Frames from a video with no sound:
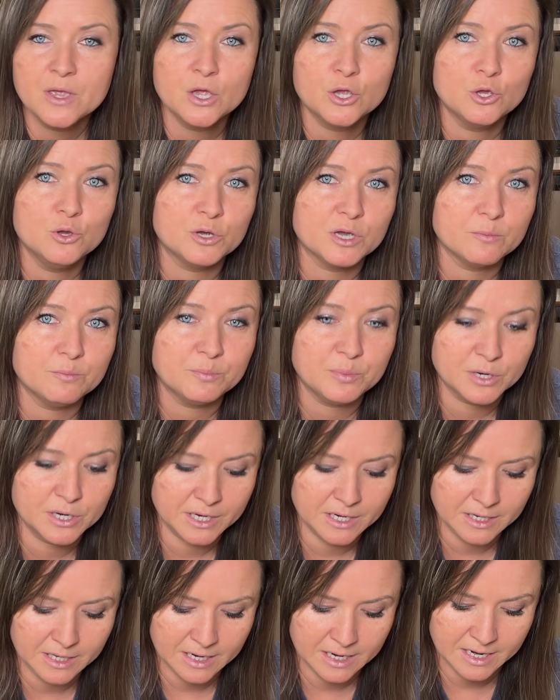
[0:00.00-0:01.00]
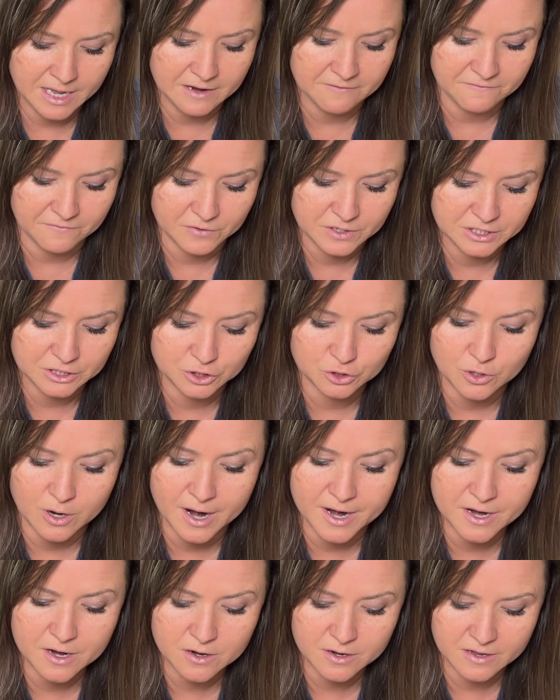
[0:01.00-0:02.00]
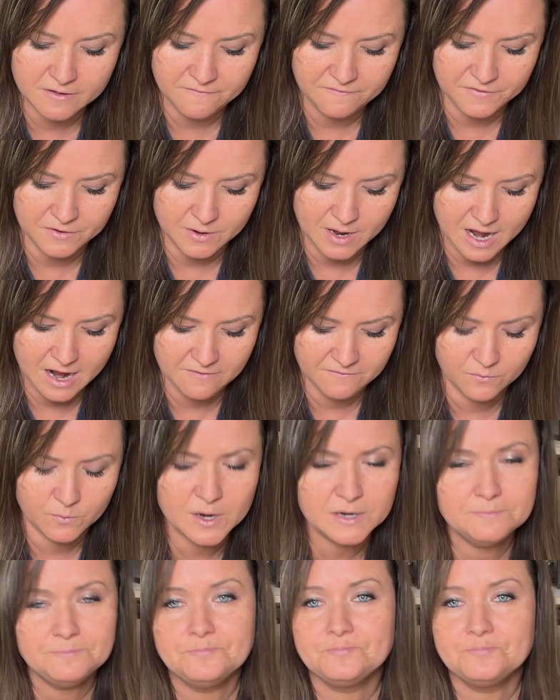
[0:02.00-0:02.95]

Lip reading: You can put it in a freeze dryer if you have one,